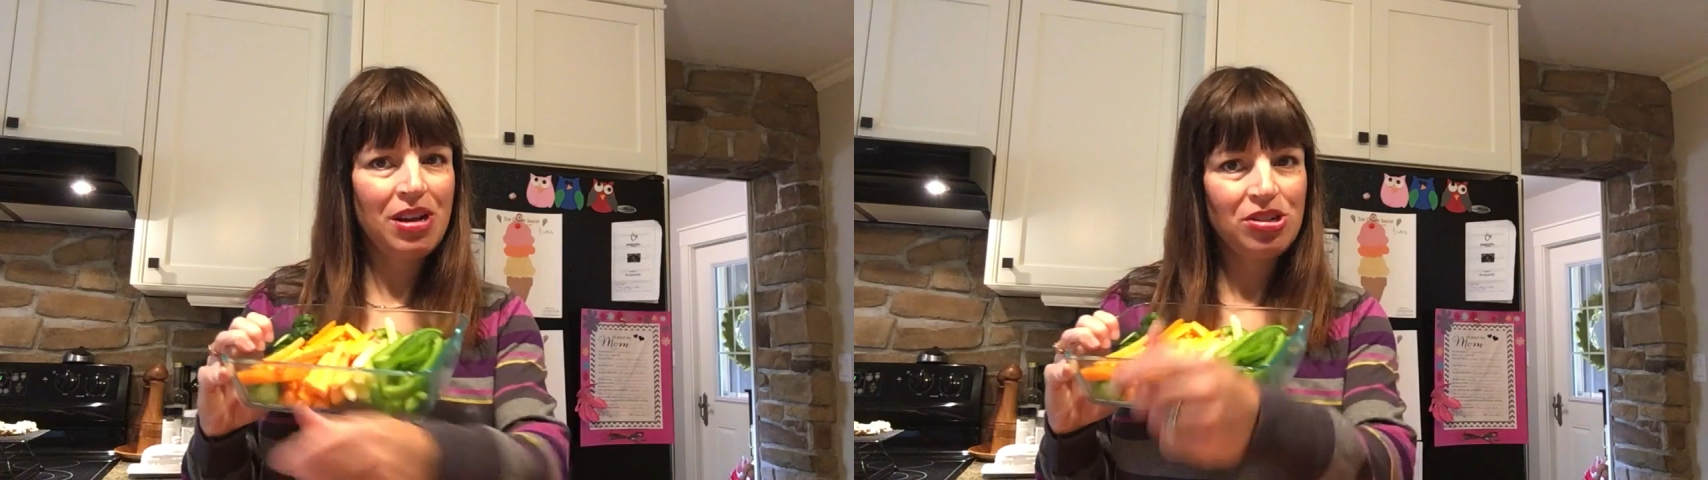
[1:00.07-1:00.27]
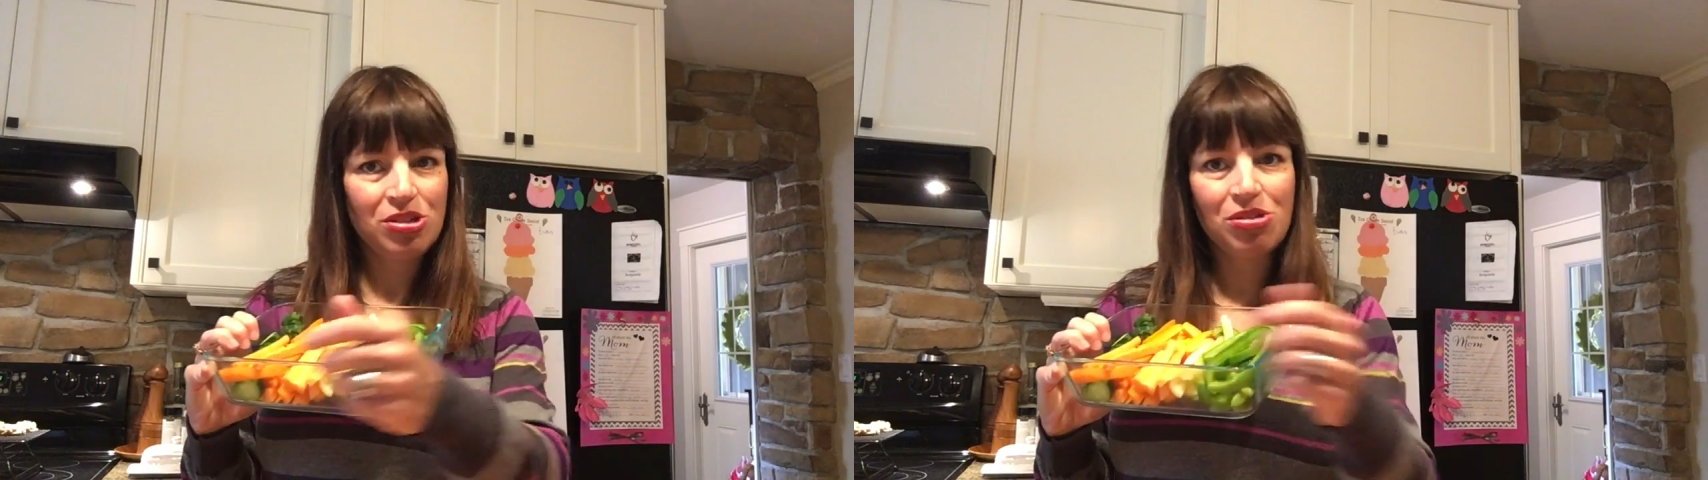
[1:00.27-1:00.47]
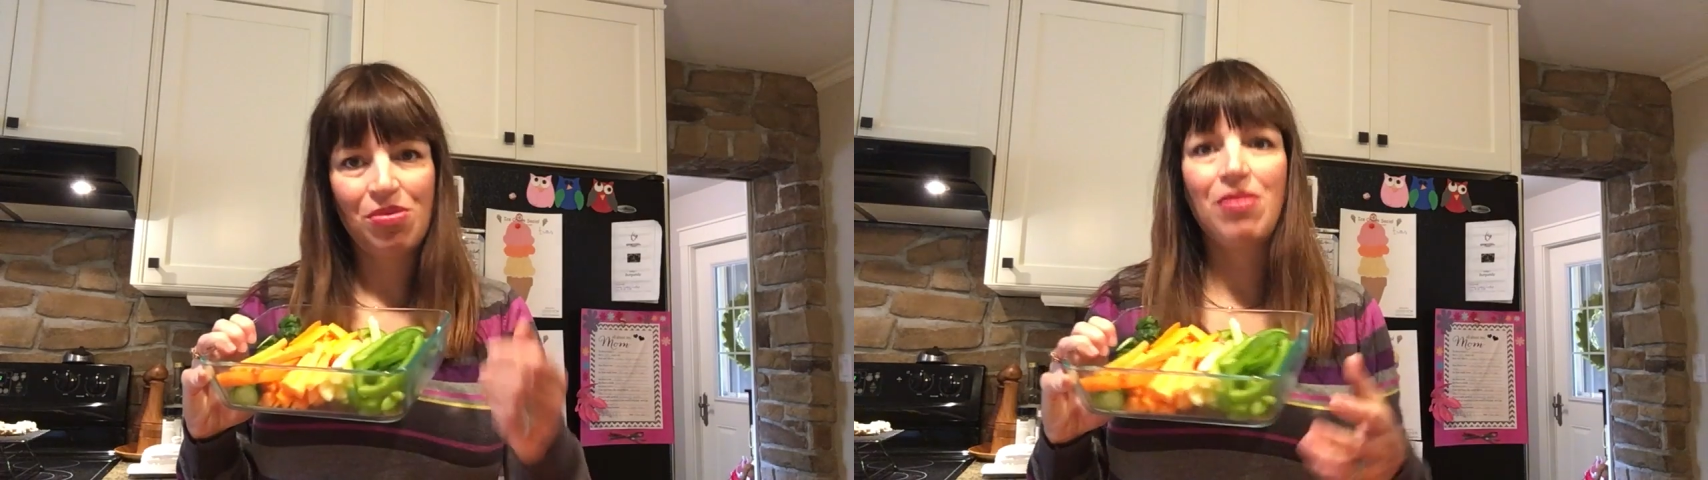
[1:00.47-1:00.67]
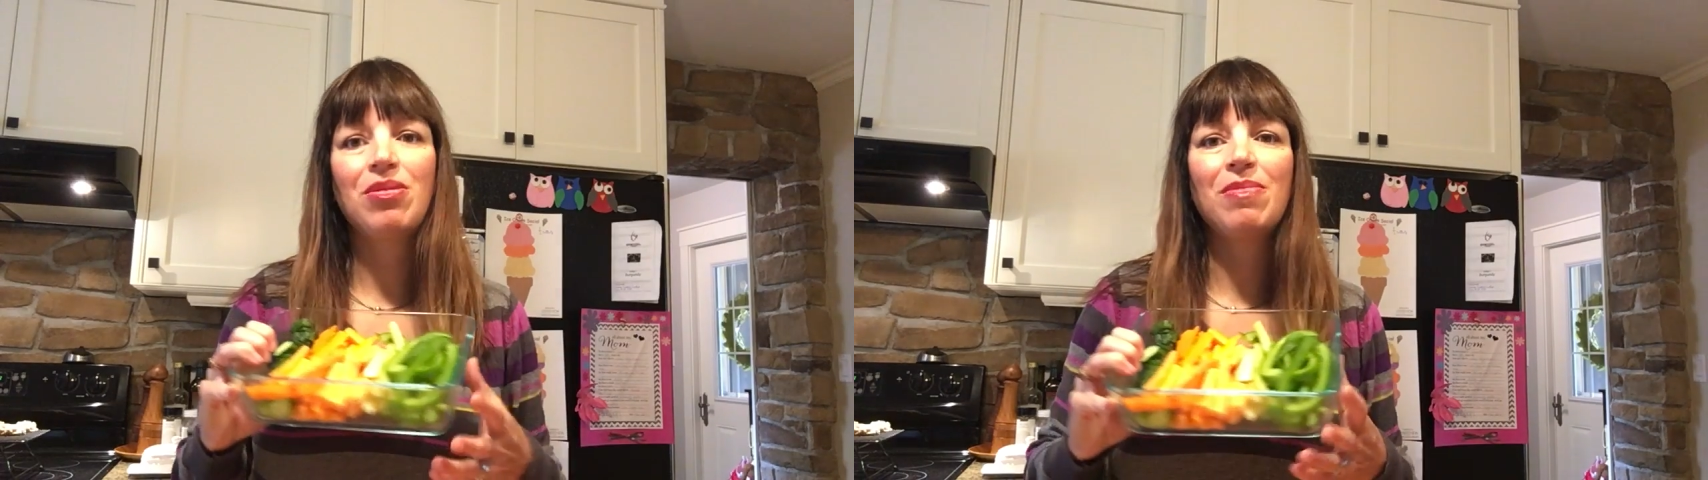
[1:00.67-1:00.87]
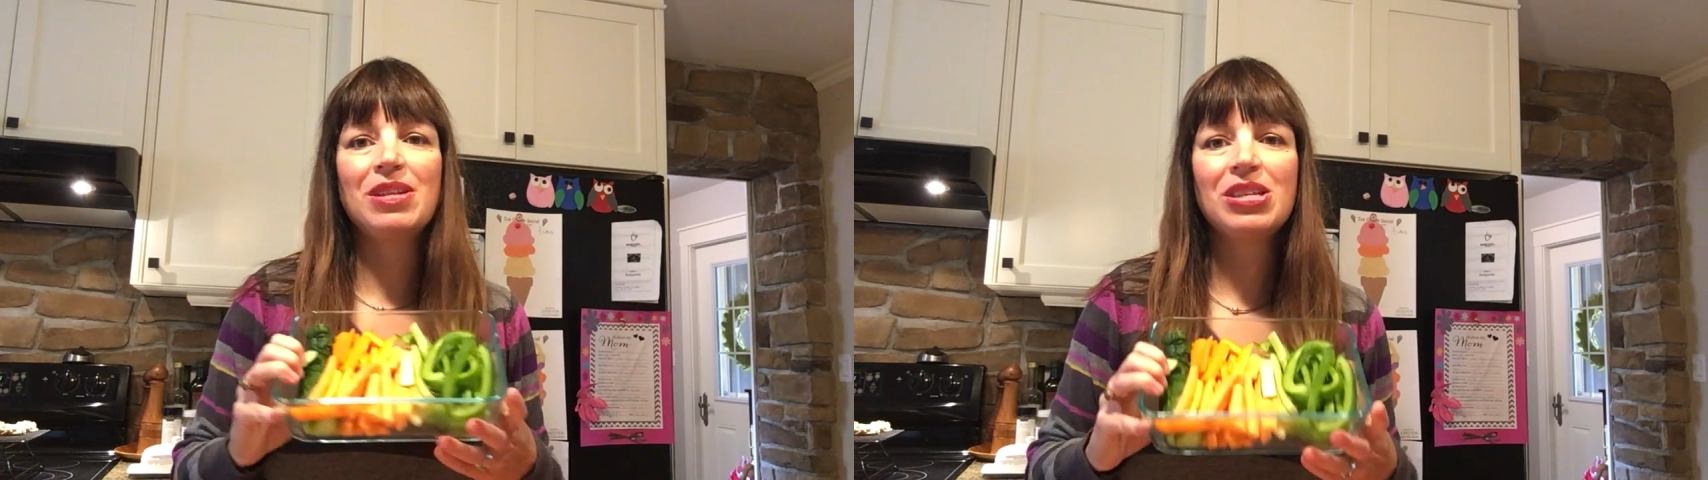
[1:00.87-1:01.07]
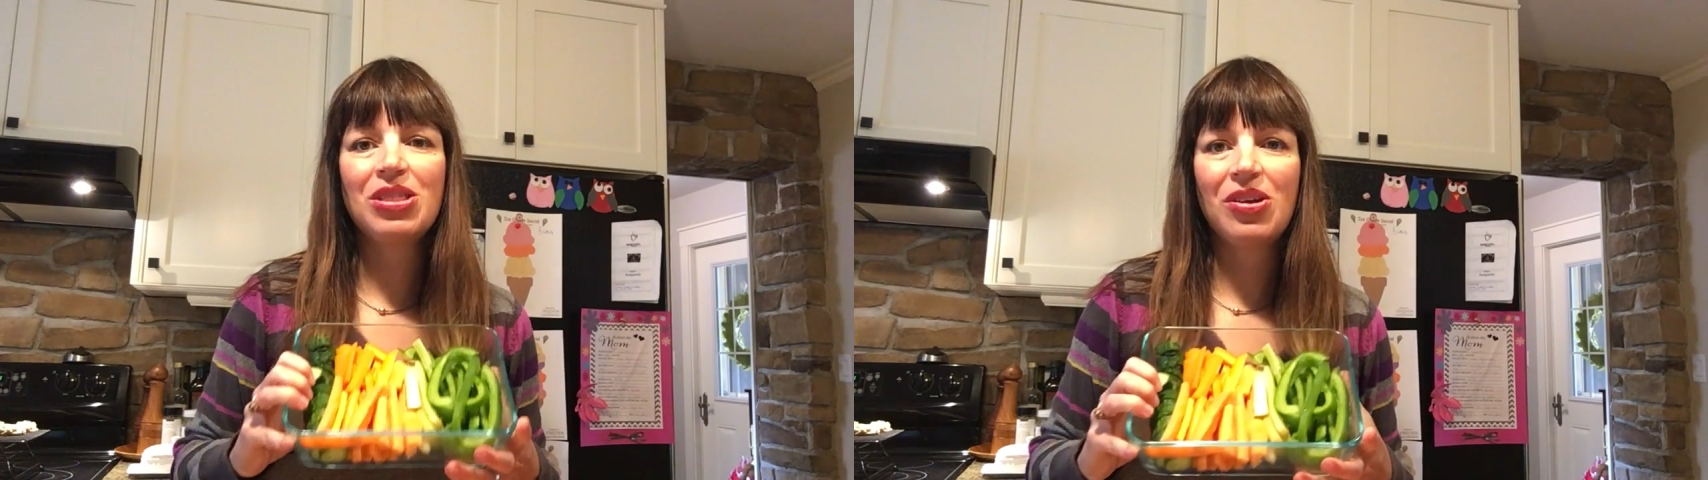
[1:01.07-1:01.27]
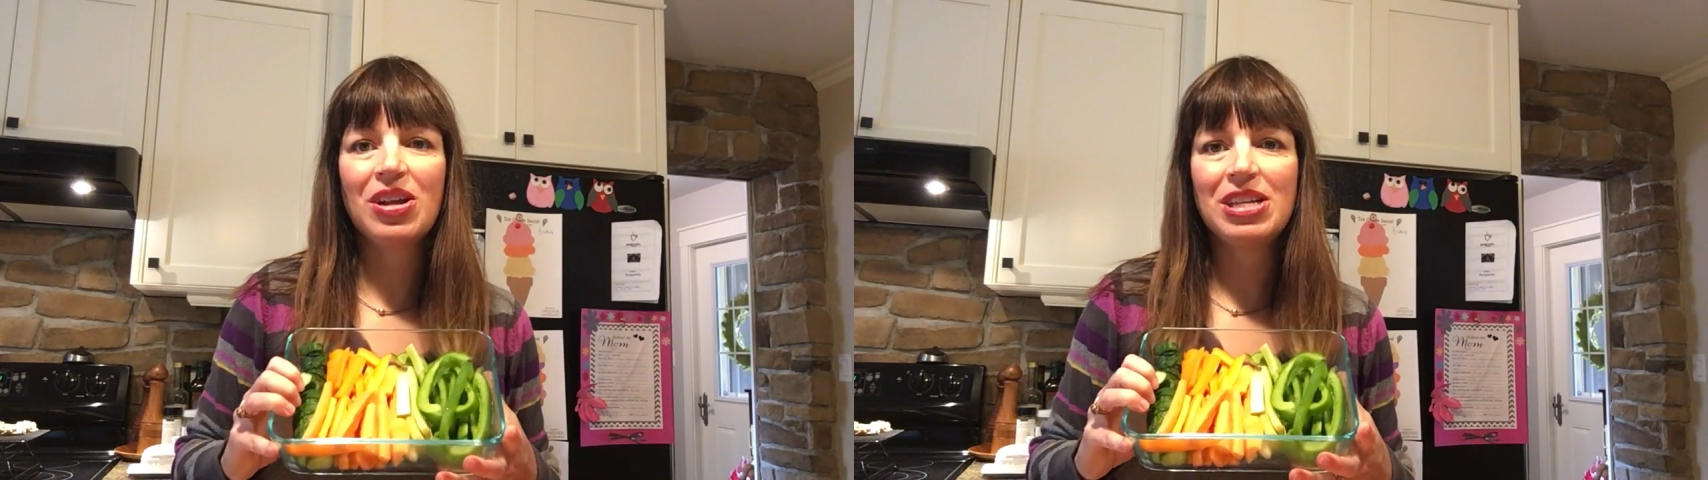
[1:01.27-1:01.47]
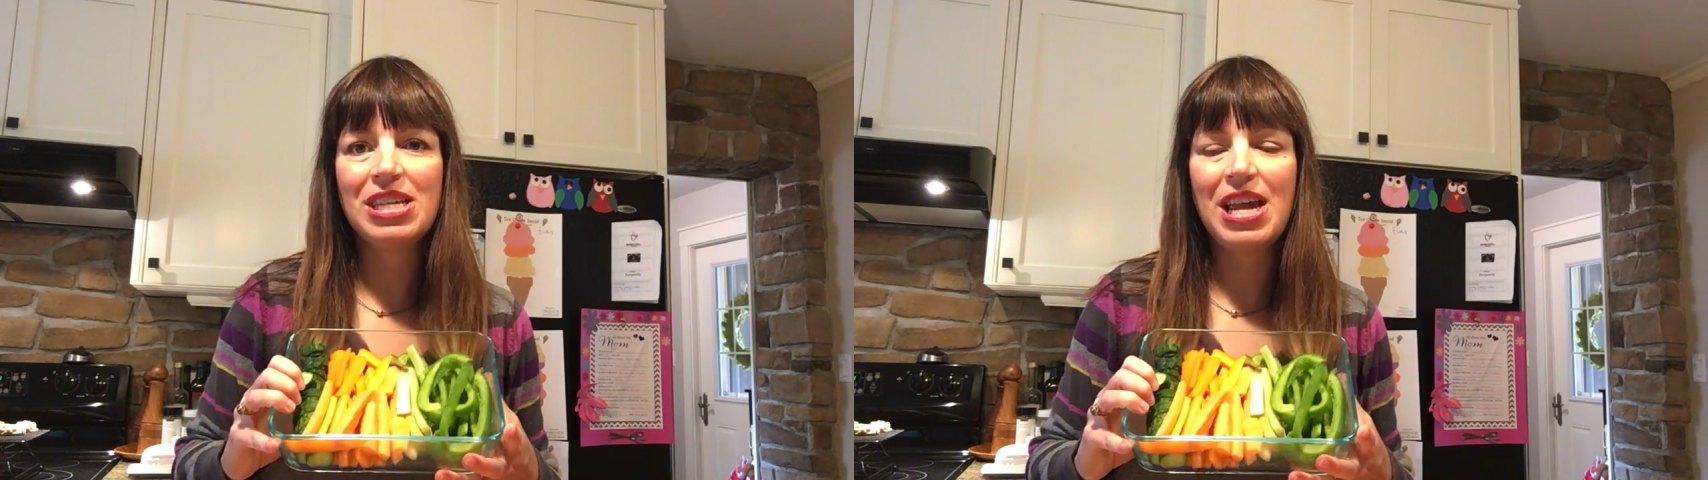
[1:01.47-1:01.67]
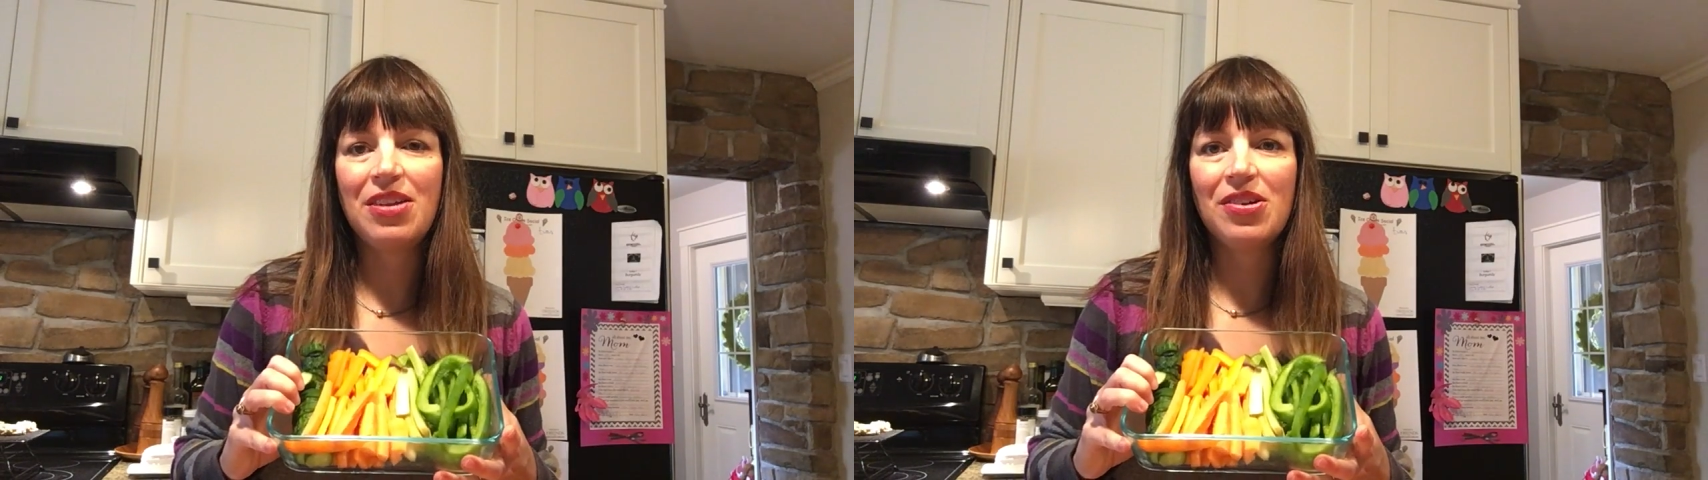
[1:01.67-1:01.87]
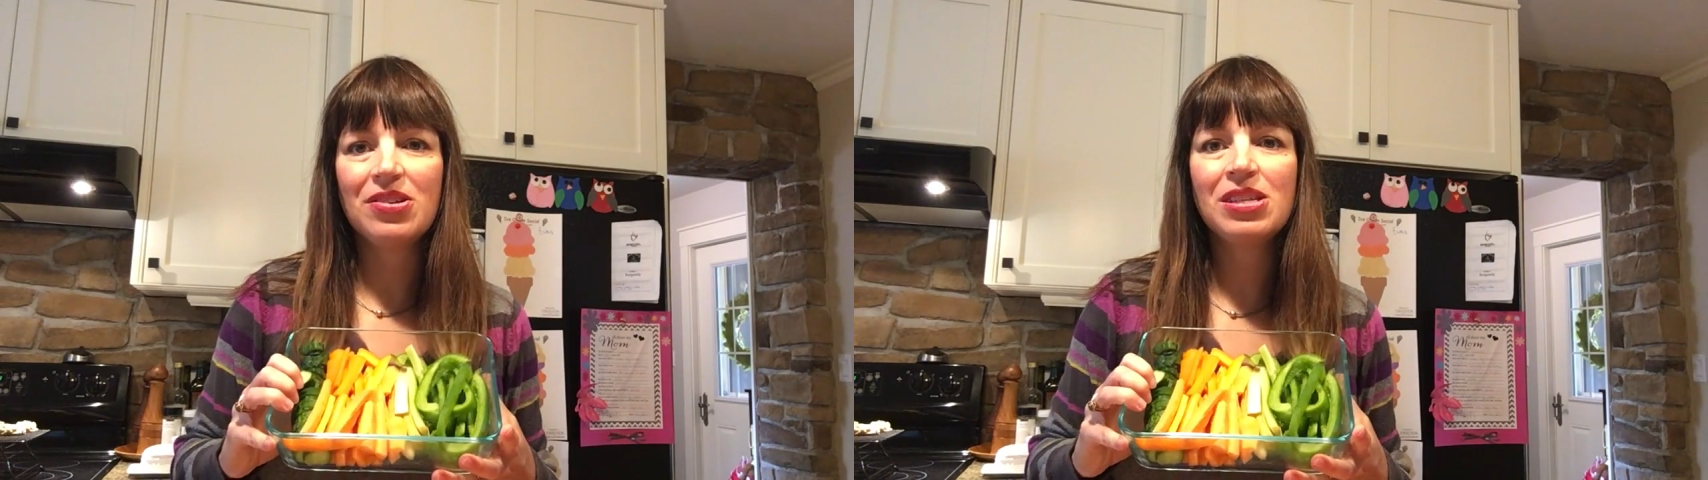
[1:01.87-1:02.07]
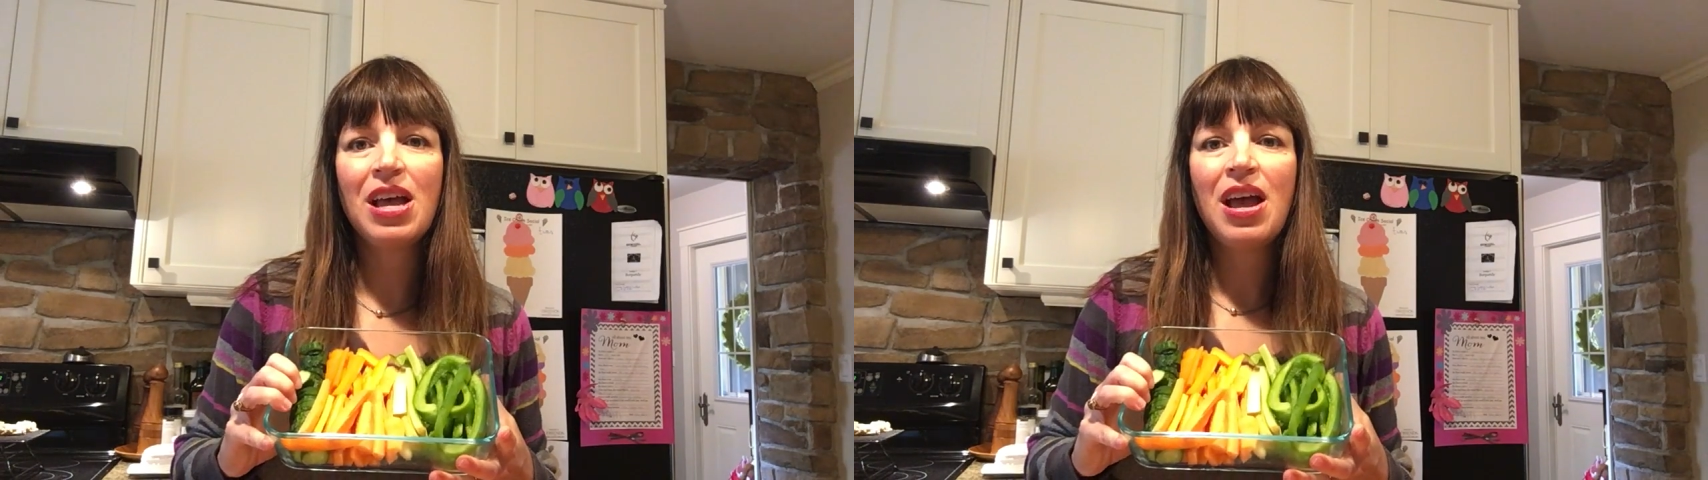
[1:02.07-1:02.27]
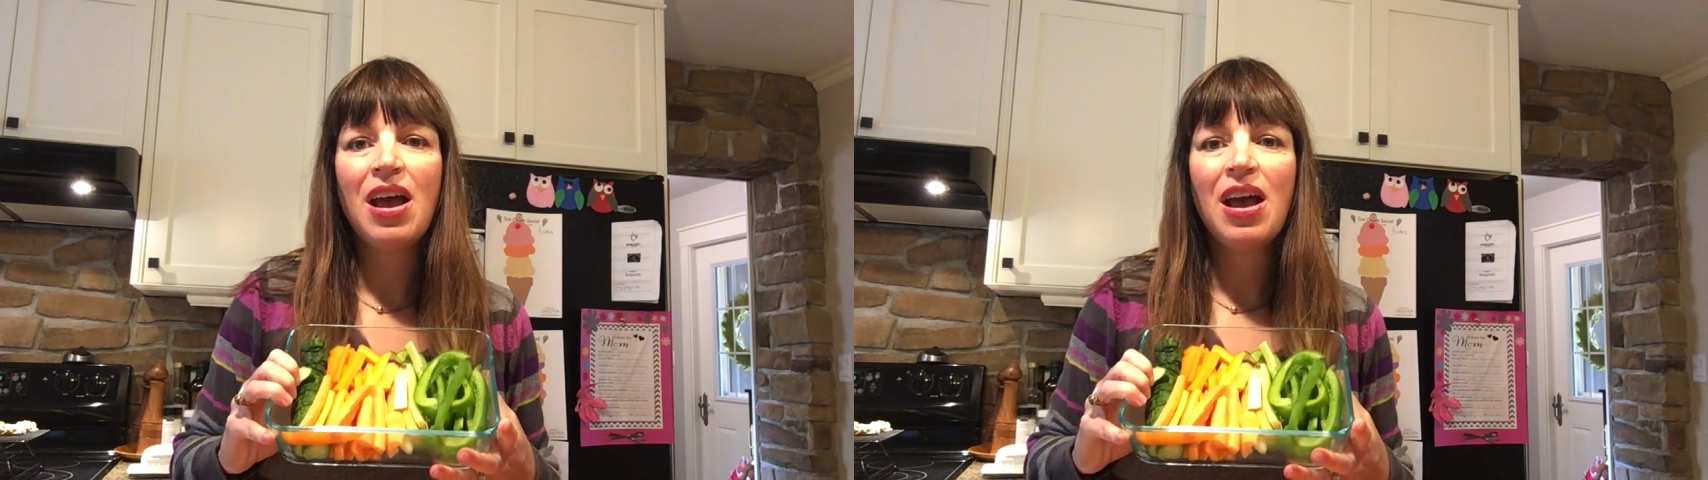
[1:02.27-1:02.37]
I just throw them into their containers.